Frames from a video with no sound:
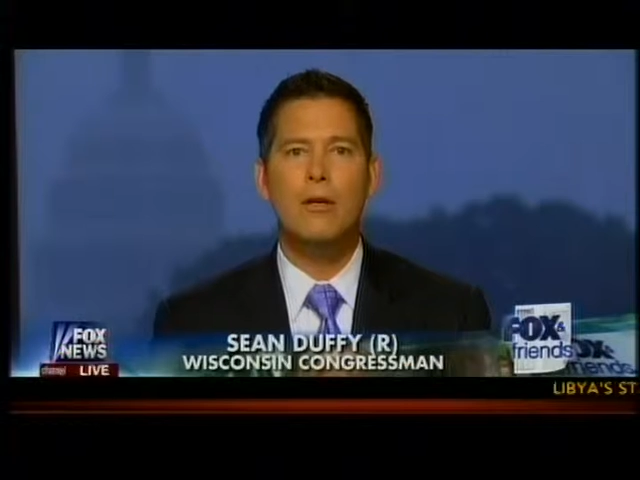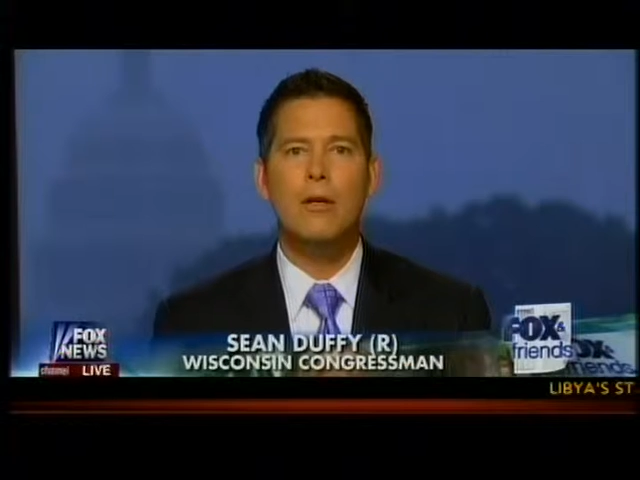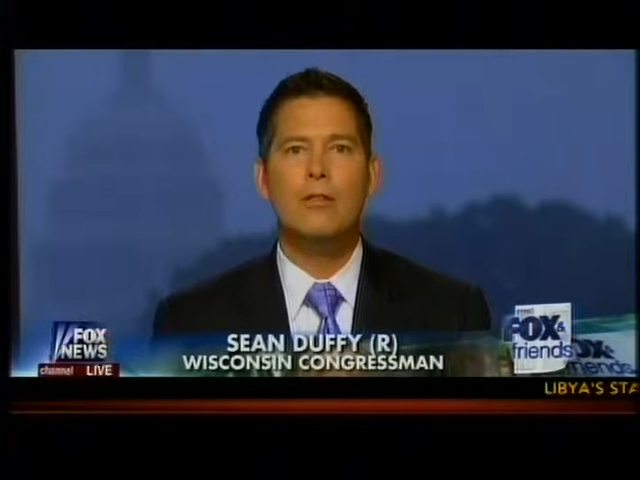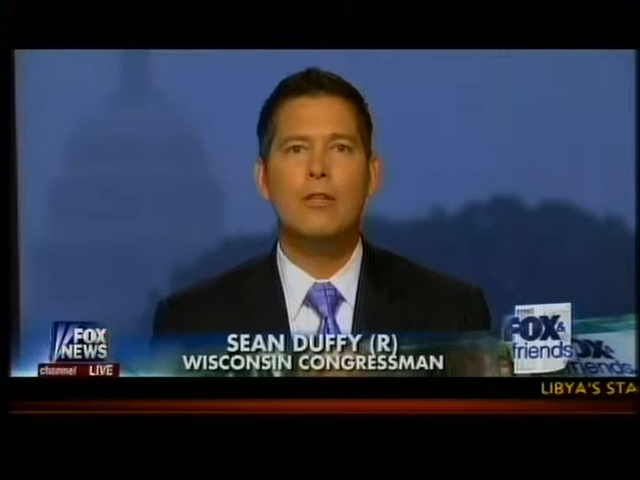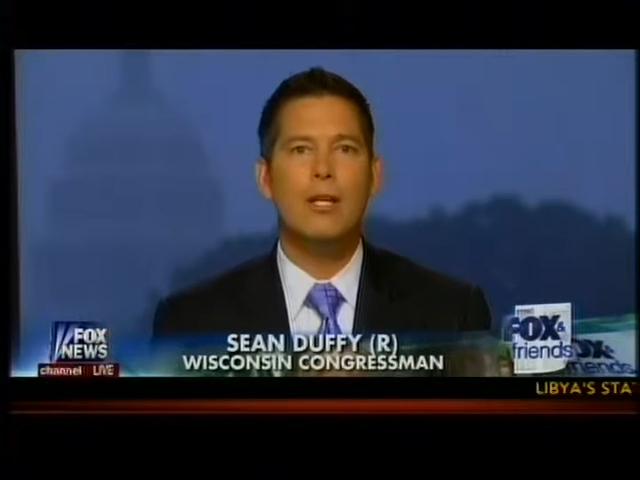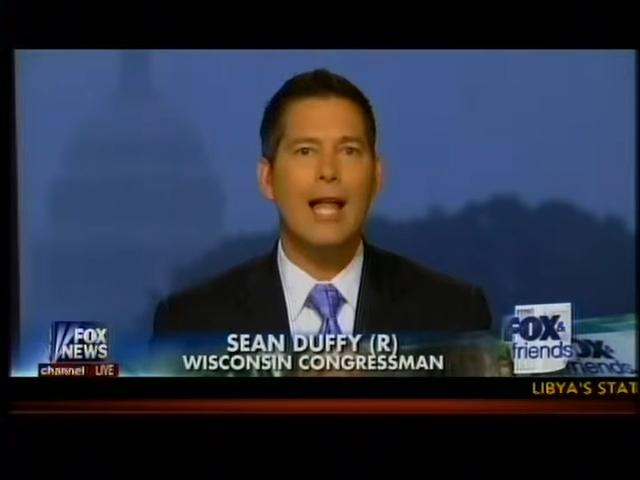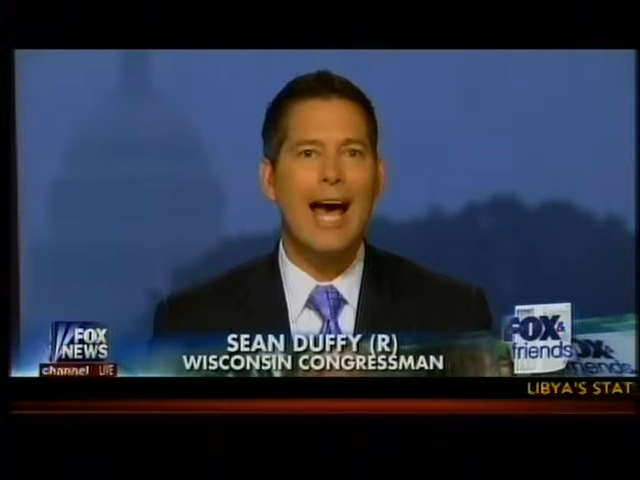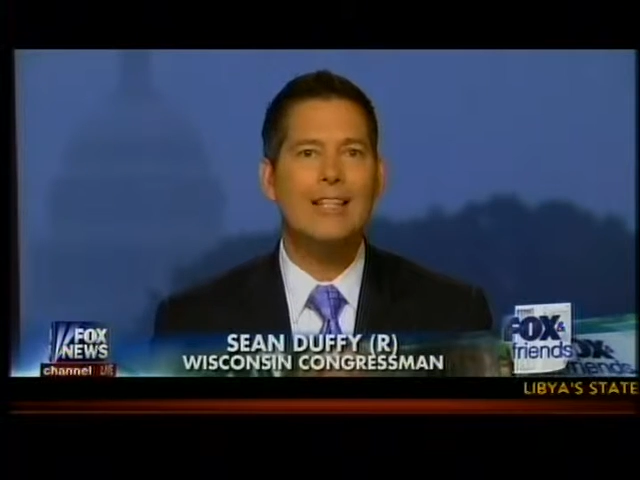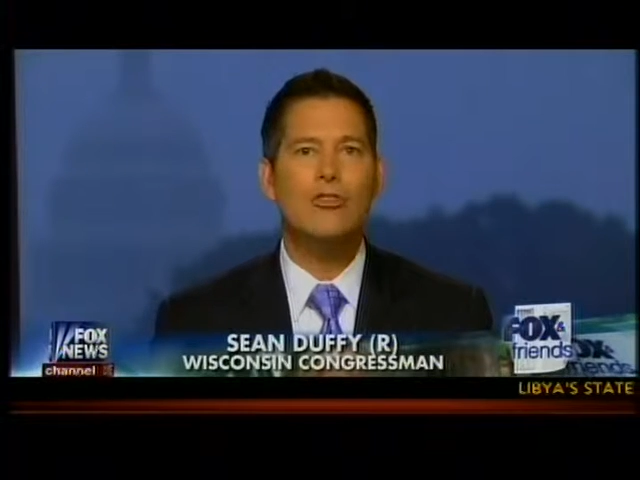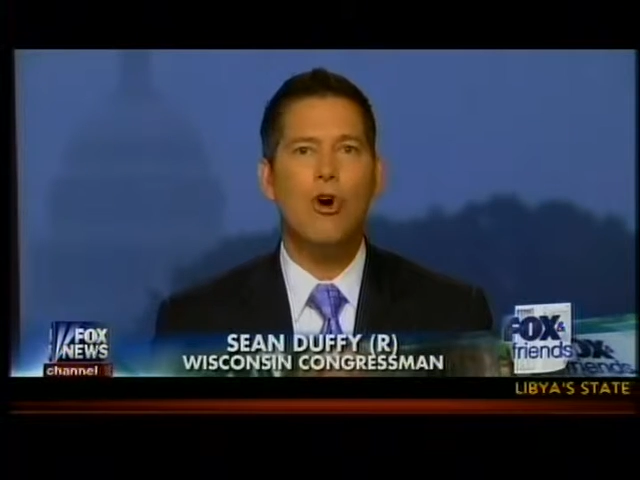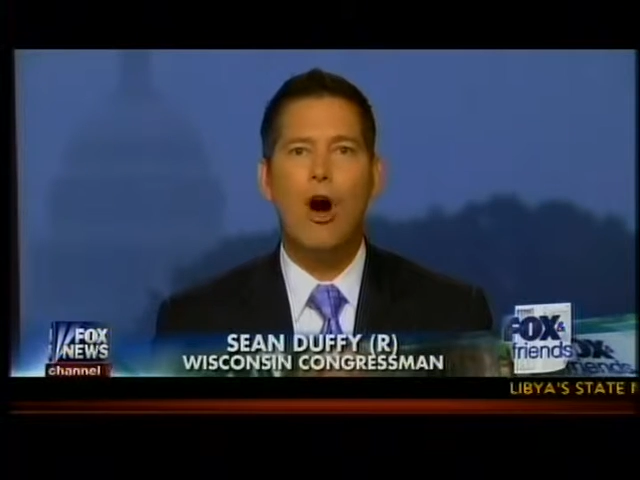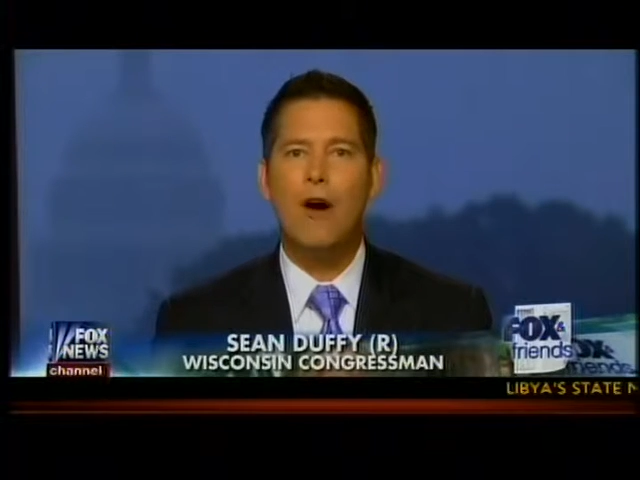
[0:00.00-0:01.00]
the last
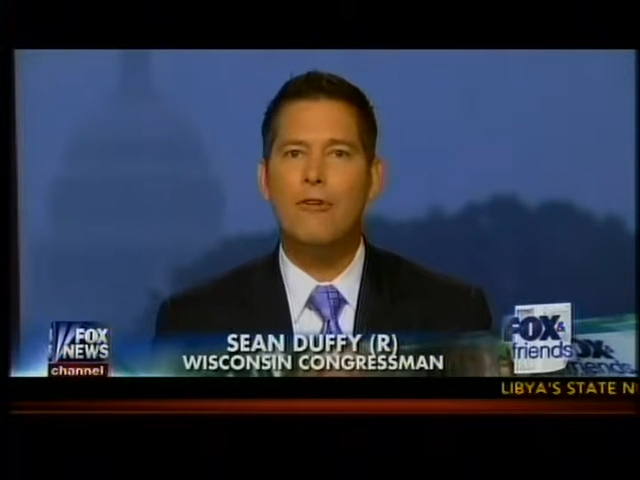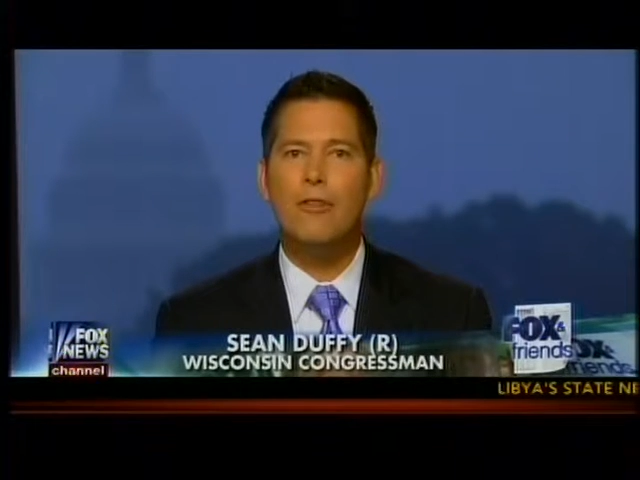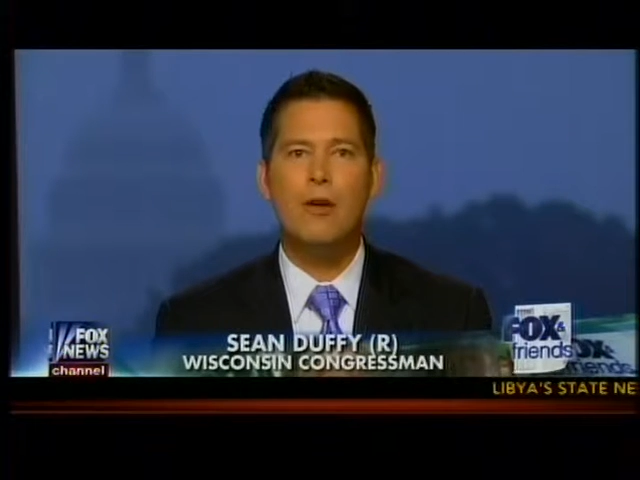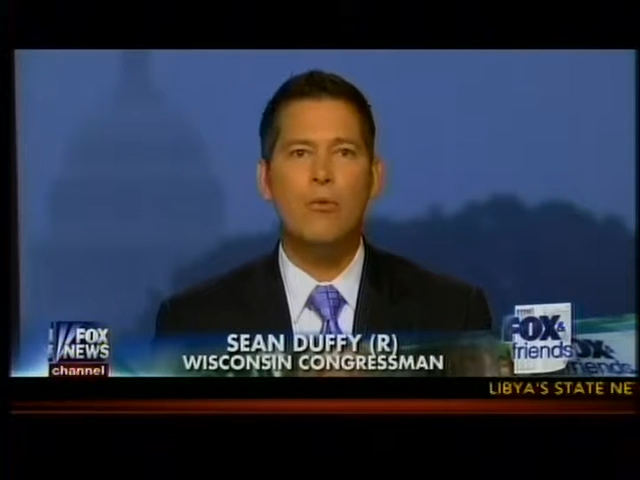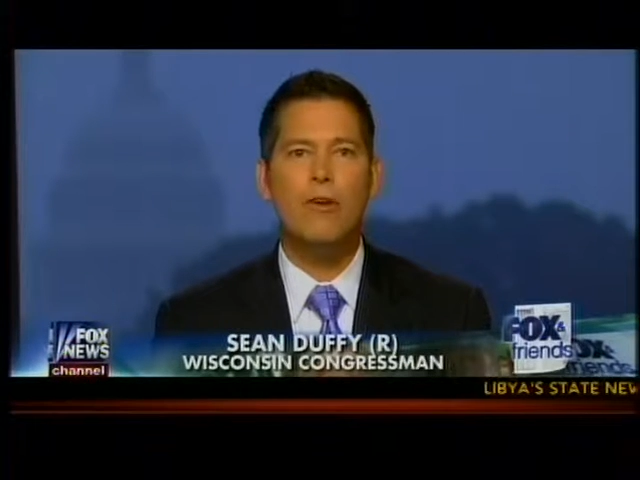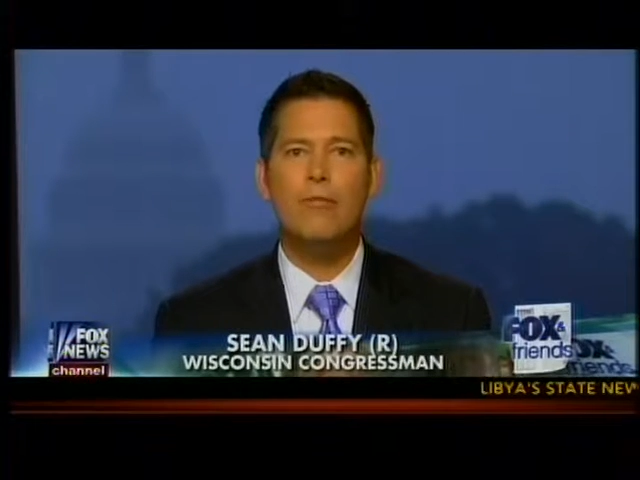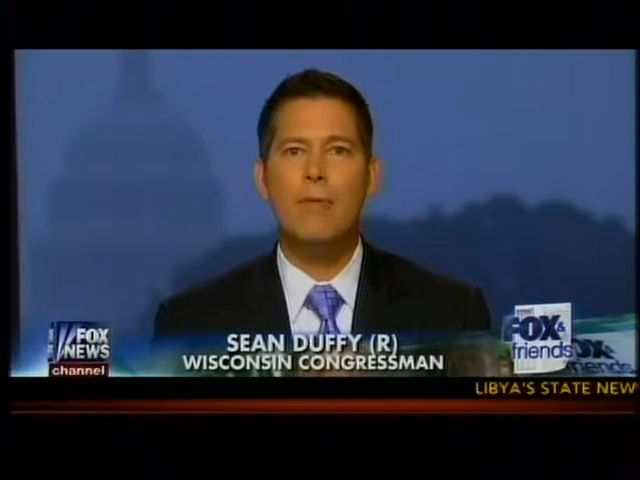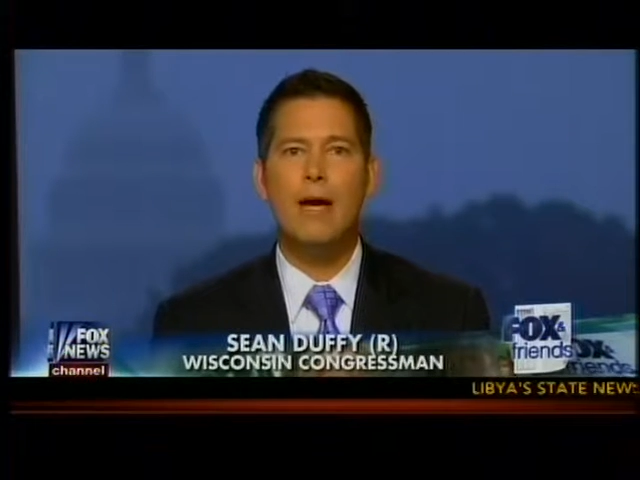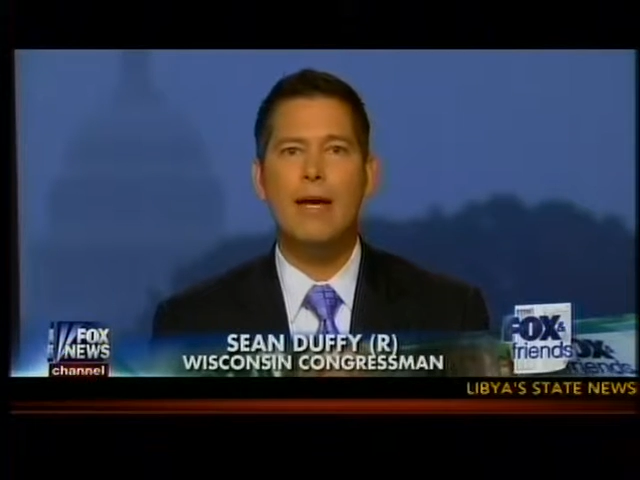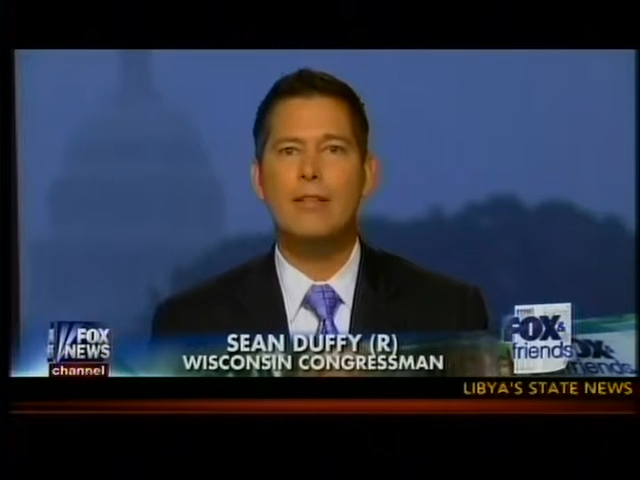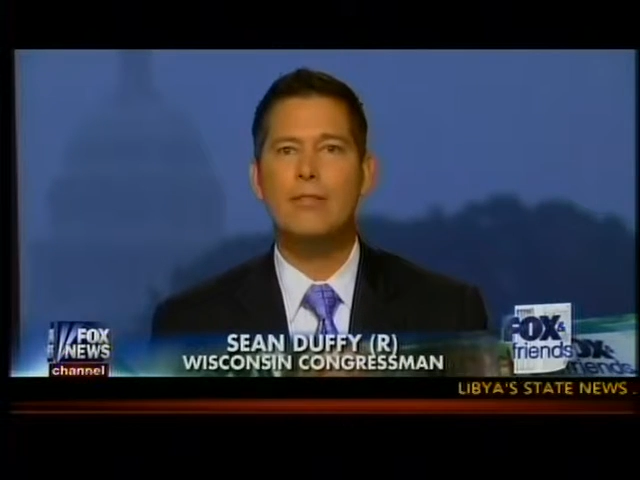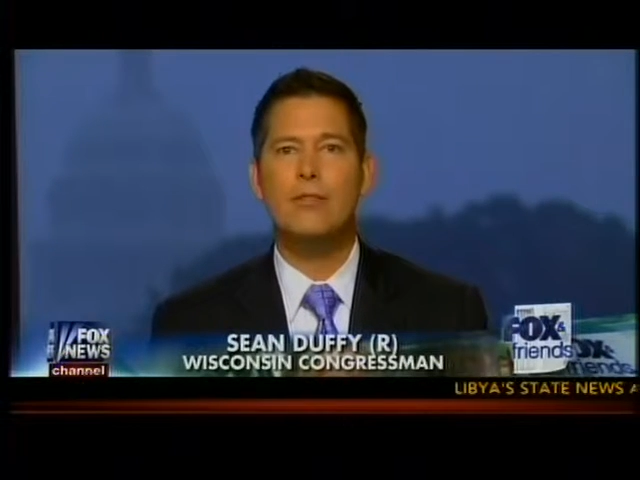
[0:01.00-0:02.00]
offer that we've
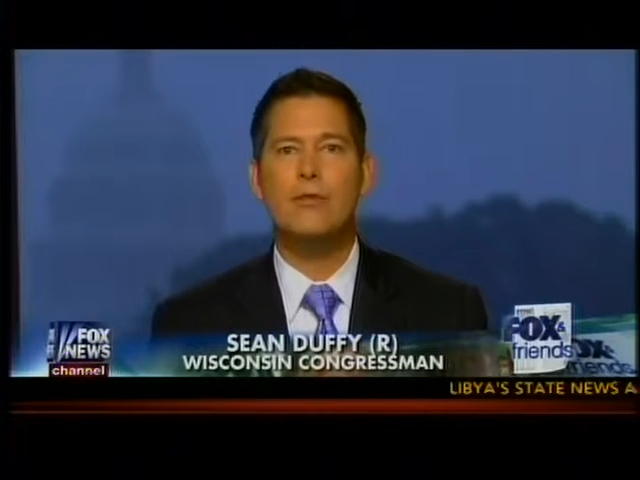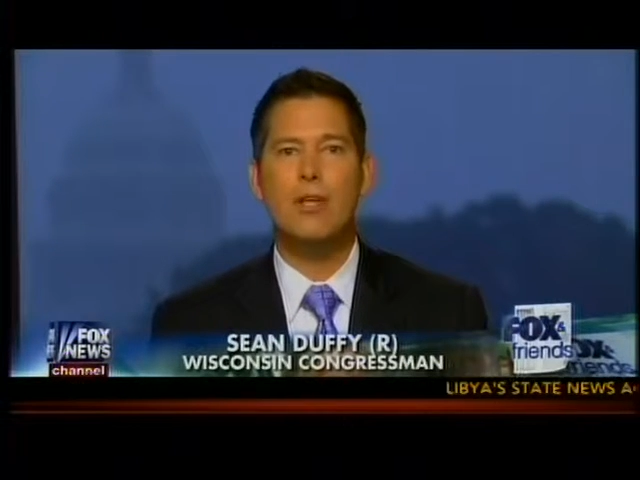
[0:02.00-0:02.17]
made to the